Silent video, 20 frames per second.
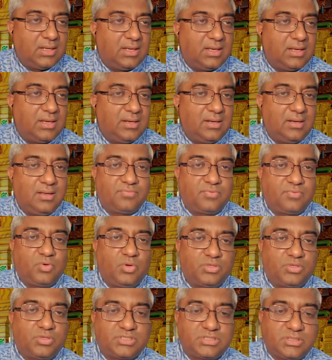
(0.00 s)
and of
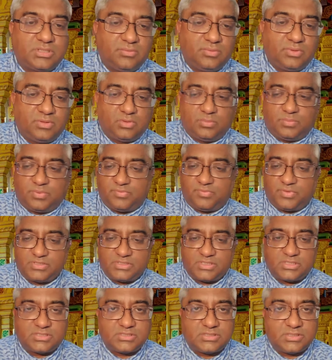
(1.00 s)
course, our 2
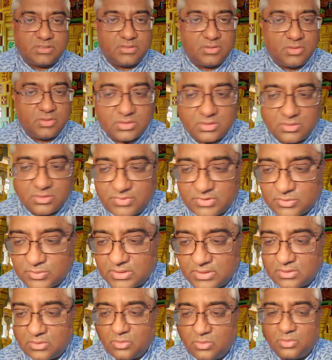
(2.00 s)
professors, Dr.
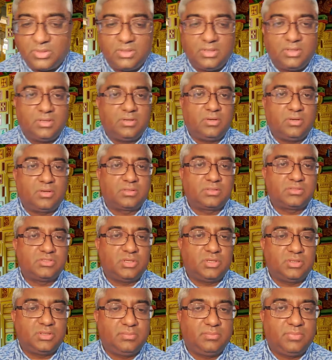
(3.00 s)
Vishwaduri and Dr.
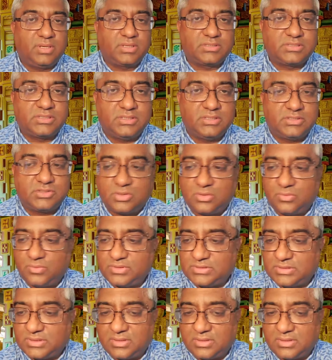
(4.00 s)
Jaydeep Bakshi. It's
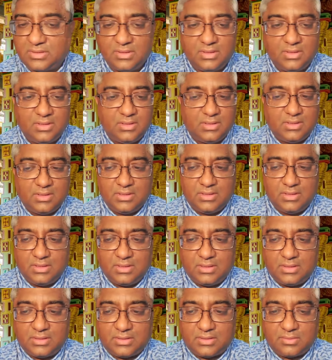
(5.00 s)
always a
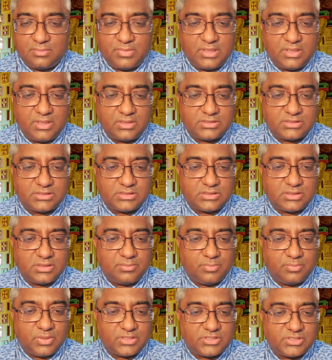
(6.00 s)
tremendous
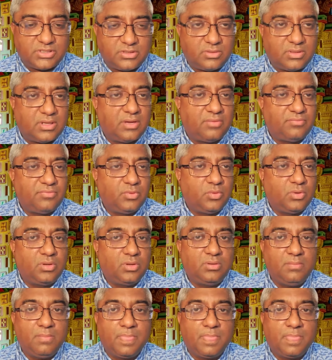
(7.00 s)
pleasure to have you all.